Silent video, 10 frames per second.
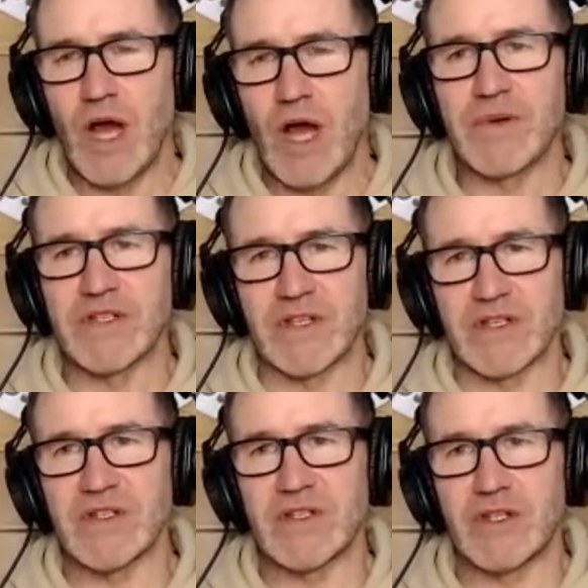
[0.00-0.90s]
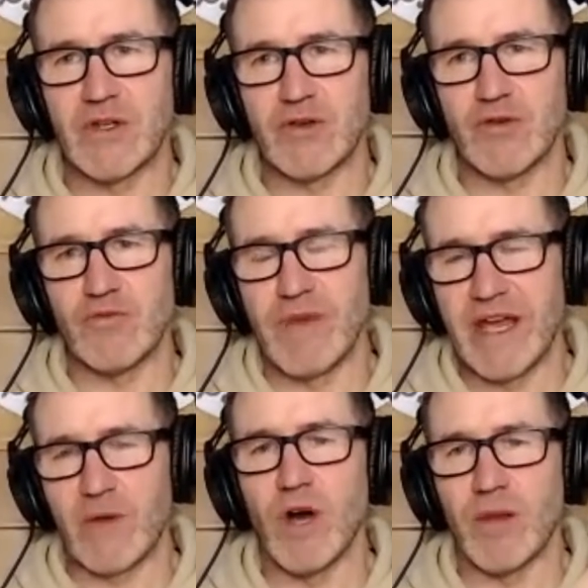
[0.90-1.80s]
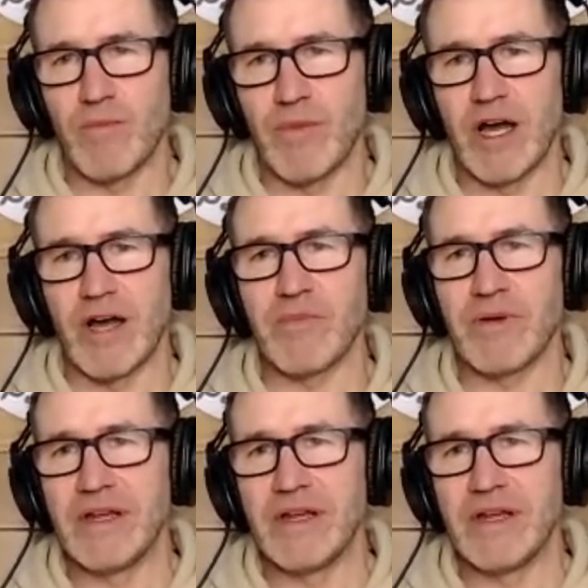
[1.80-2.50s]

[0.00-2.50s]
opposites to make one pop.